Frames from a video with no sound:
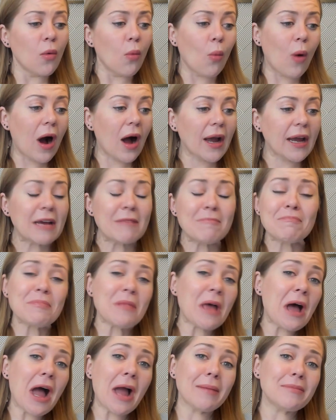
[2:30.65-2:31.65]
Why?
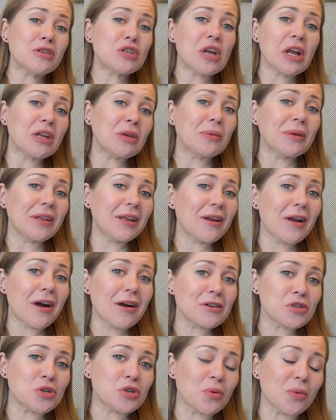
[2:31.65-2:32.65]
I'm genuinely
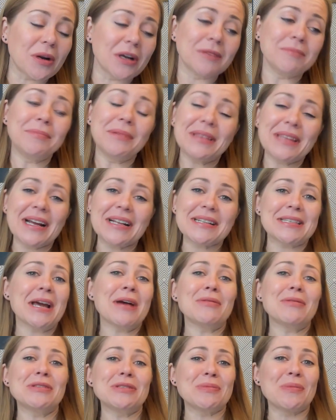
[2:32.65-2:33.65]
not sure, but that's
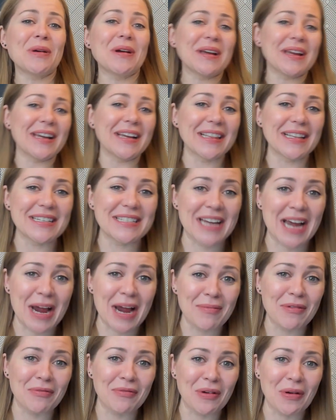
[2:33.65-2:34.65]
how it's working at the
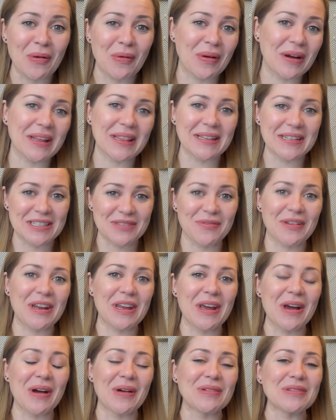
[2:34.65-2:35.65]
time of recording this
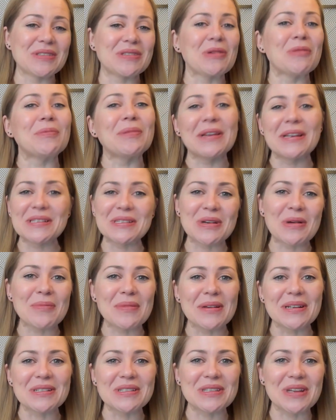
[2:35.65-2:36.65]
video, so please don't
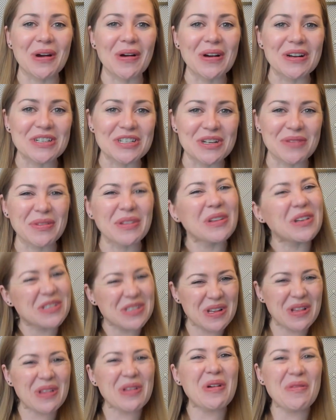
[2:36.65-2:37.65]
be discouraged if it
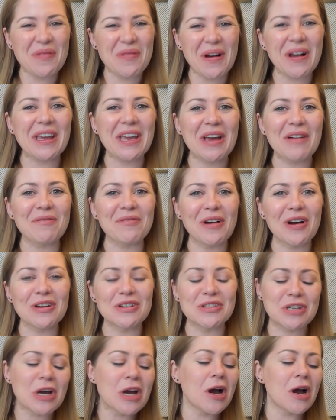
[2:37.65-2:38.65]
looks a little funky at
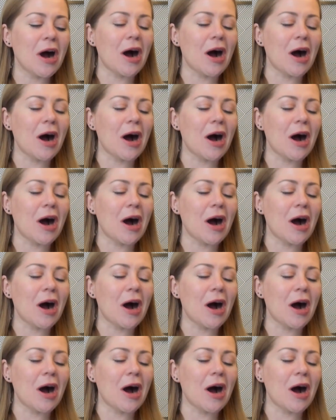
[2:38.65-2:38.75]
first,